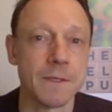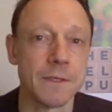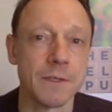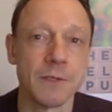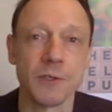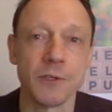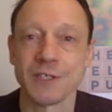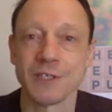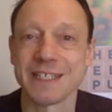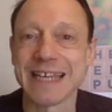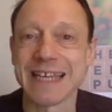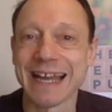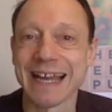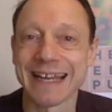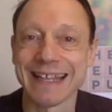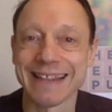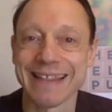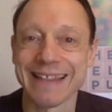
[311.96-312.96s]
you're
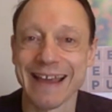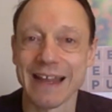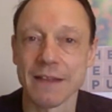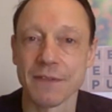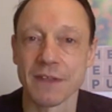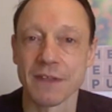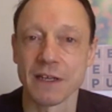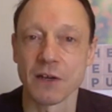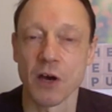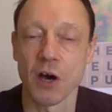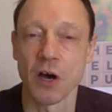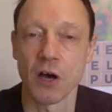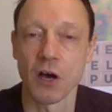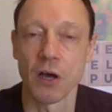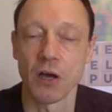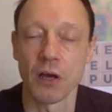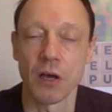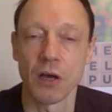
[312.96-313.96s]
doubting that, then
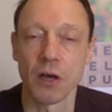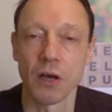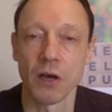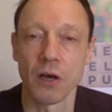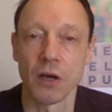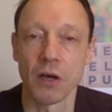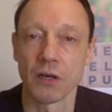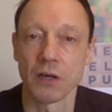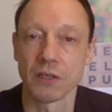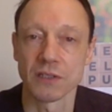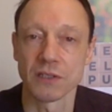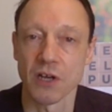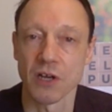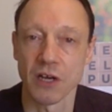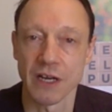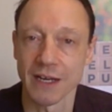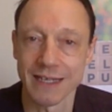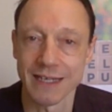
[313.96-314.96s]
I
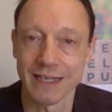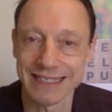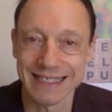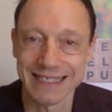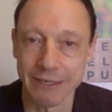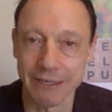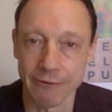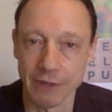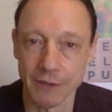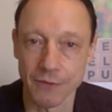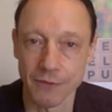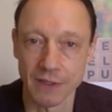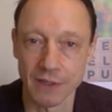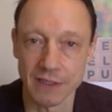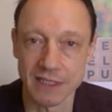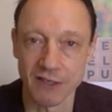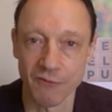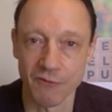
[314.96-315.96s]
don't necessarily think
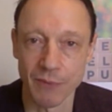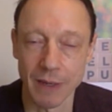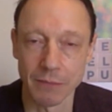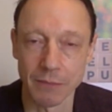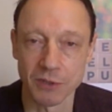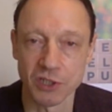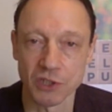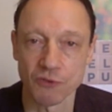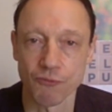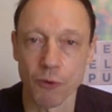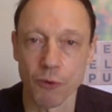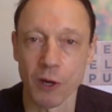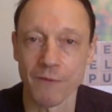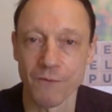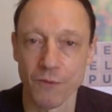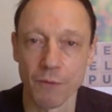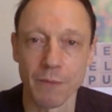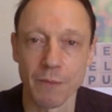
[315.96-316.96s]
self-publishing is right
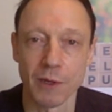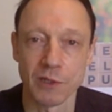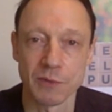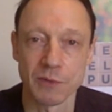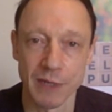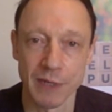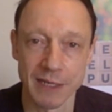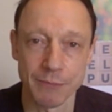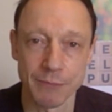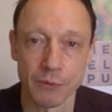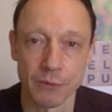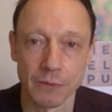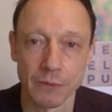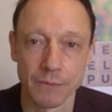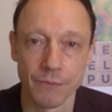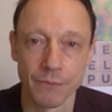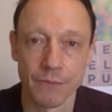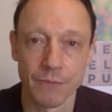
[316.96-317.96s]
for most people.
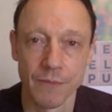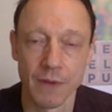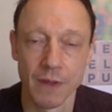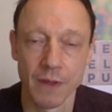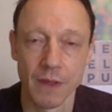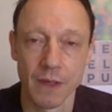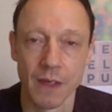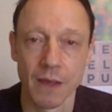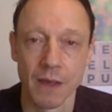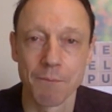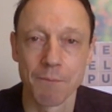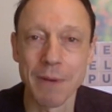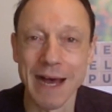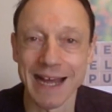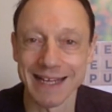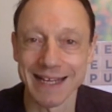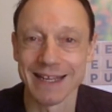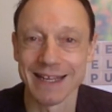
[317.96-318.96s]

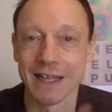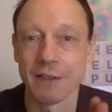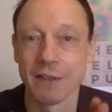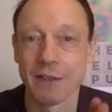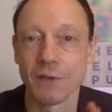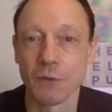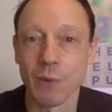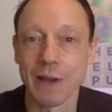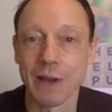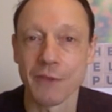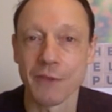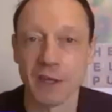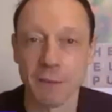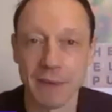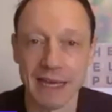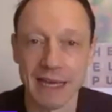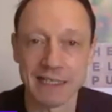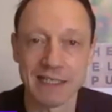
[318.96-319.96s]
But the one thing
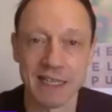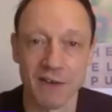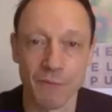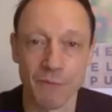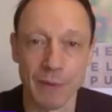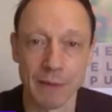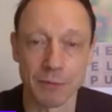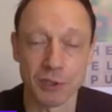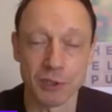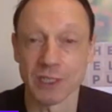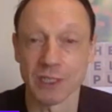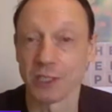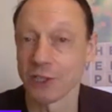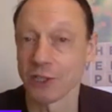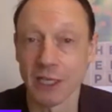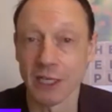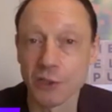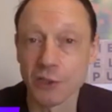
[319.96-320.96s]
about self-publishing, you
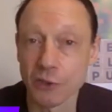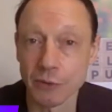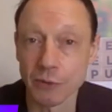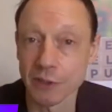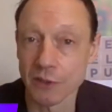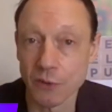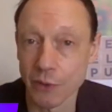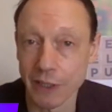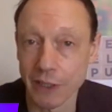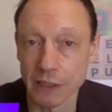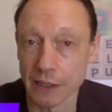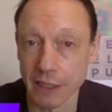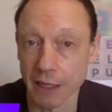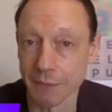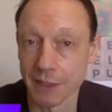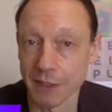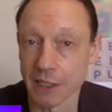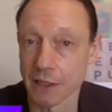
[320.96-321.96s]
can do it quickly. I
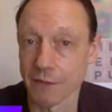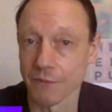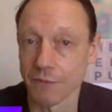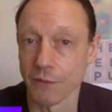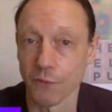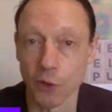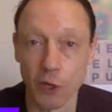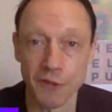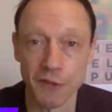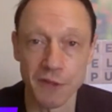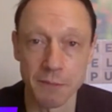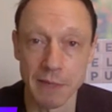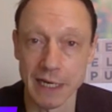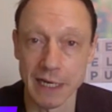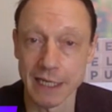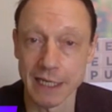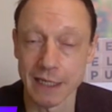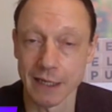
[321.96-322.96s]
mean, if you've got the
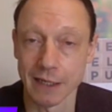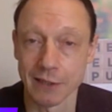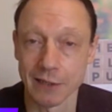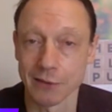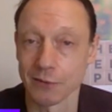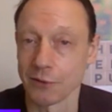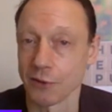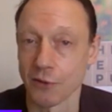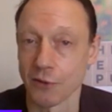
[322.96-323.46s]
money and you've